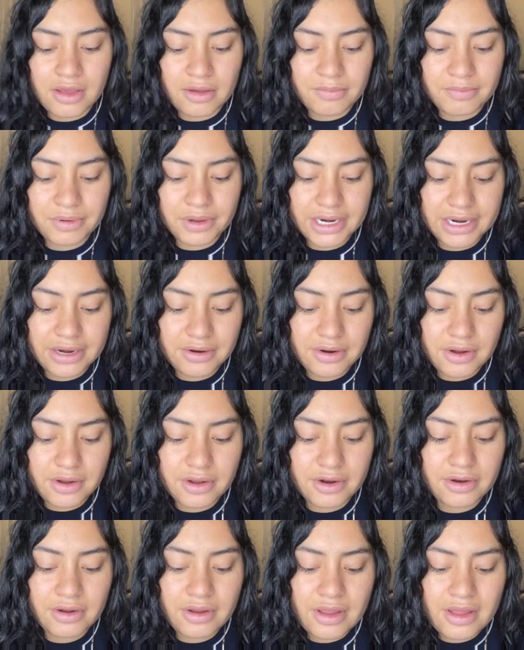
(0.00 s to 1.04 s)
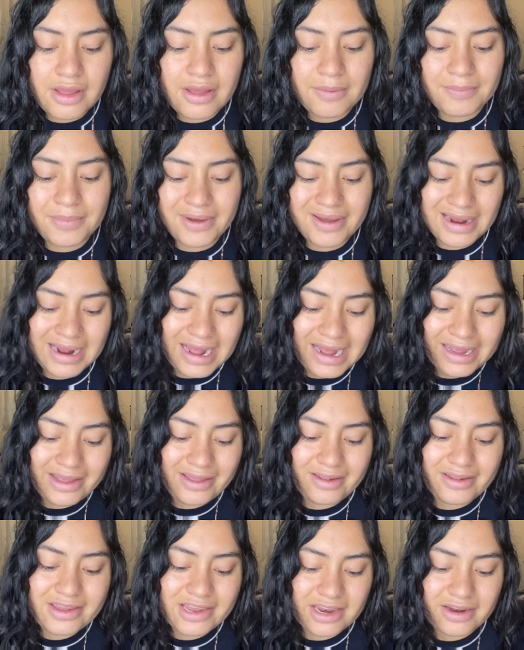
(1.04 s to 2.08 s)
put it on, but I
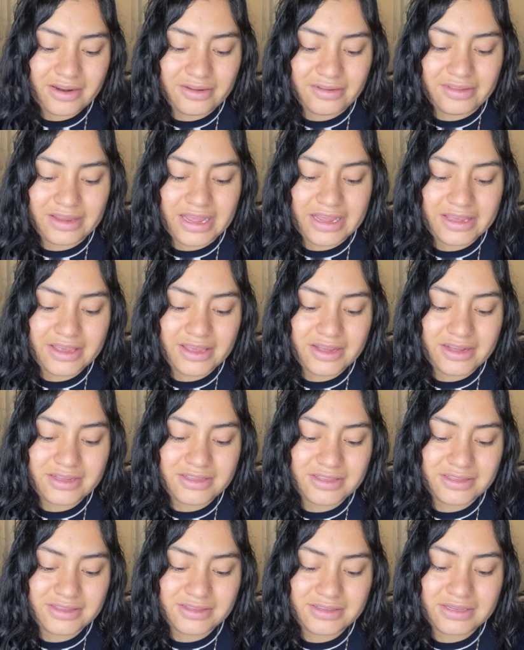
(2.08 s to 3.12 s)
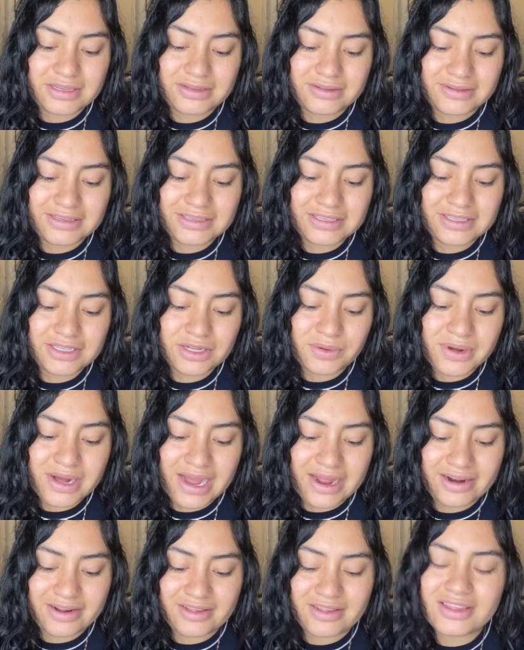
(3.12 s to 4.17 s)
didn't like it because it's still
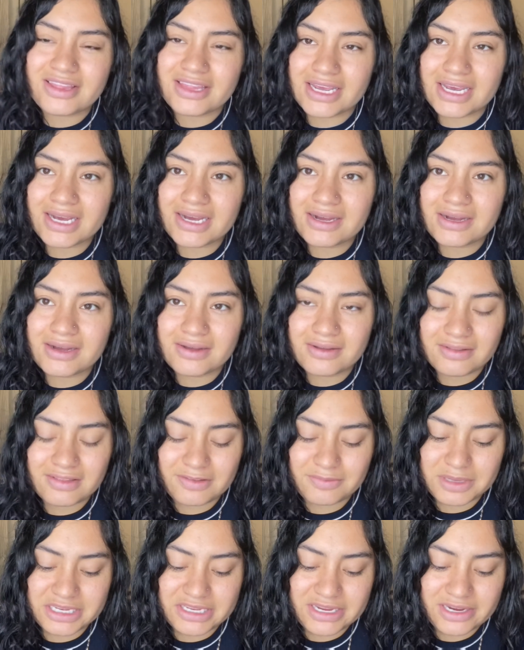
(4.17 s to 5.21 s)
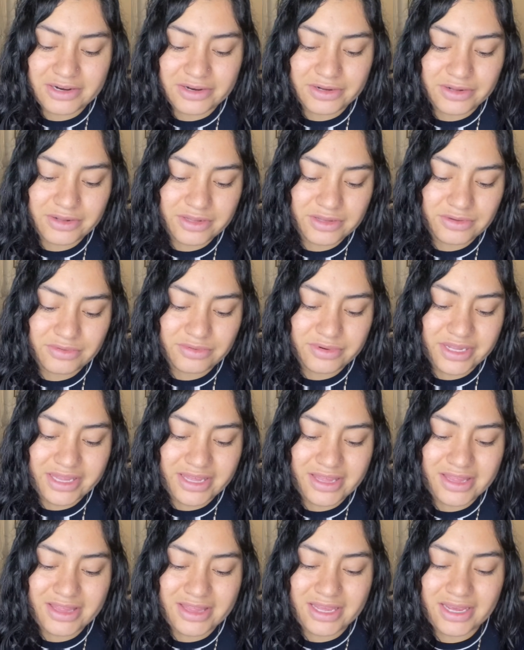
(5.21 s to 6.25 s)
kind of thick. The material is really
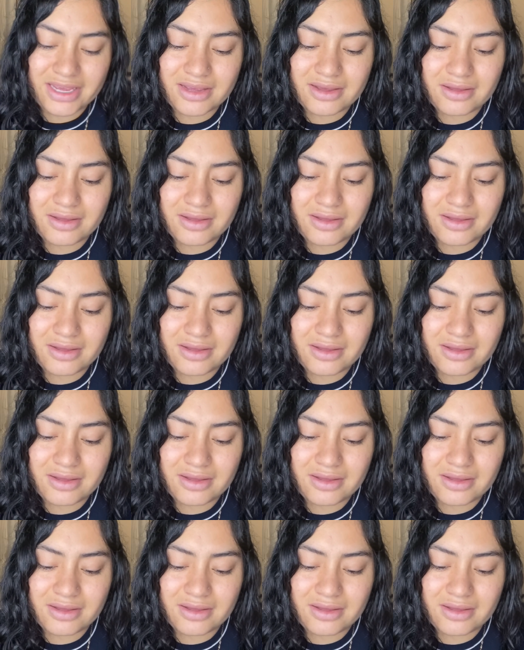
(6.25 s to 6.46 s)
thick,